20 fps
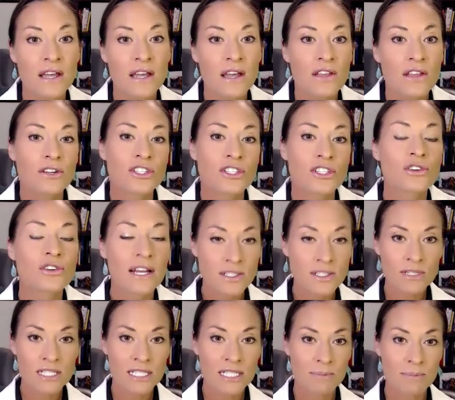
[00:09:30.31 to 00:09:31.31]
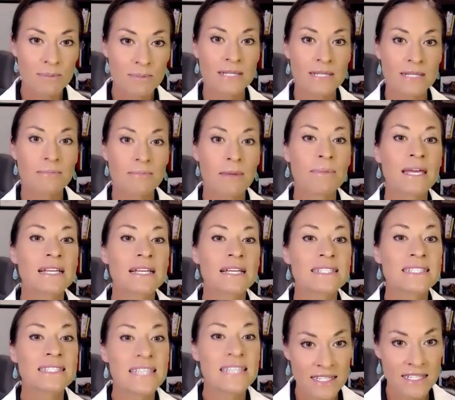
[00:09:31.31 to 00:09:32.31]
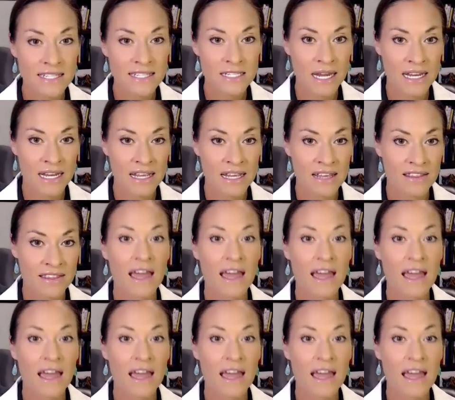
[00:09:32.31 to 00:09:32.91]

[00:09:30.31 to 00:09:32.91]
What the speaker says: their stress response might be exacerbating